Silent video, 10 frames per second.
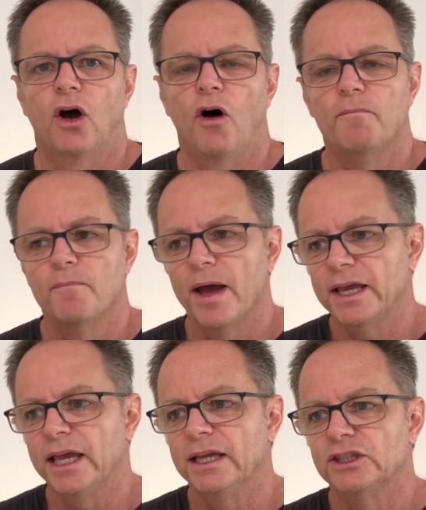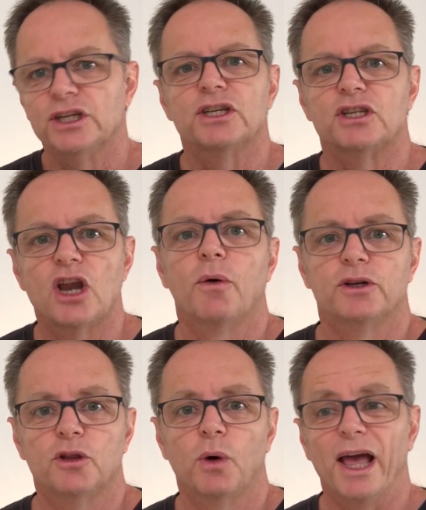of making Jesus
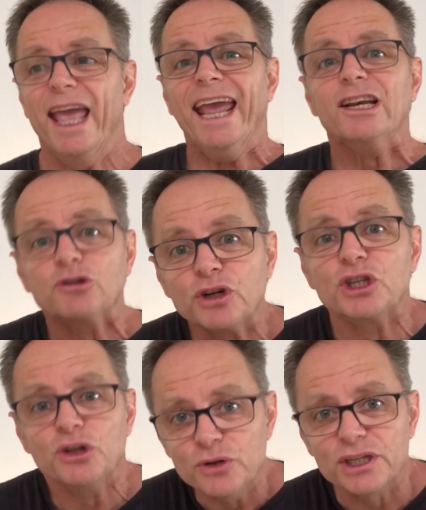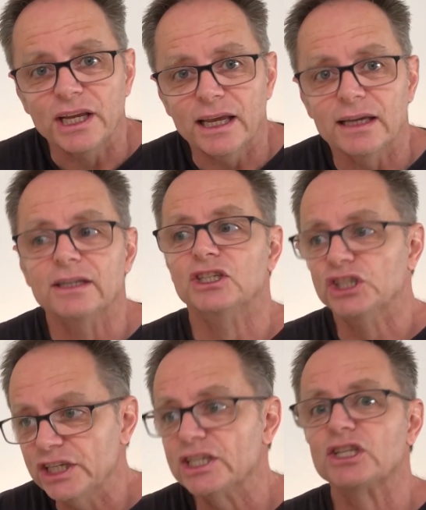known to the world, introducing
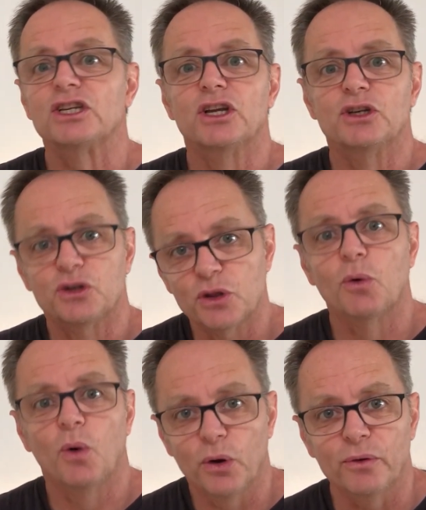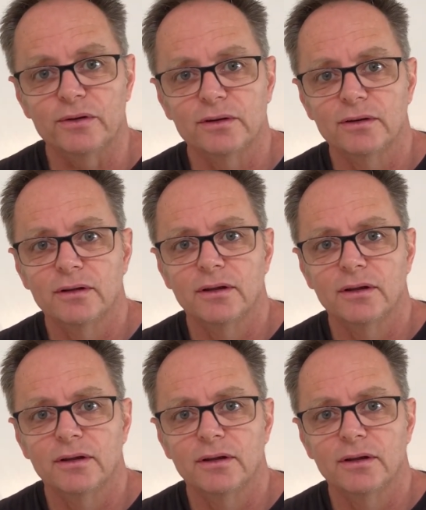Jesus to the world.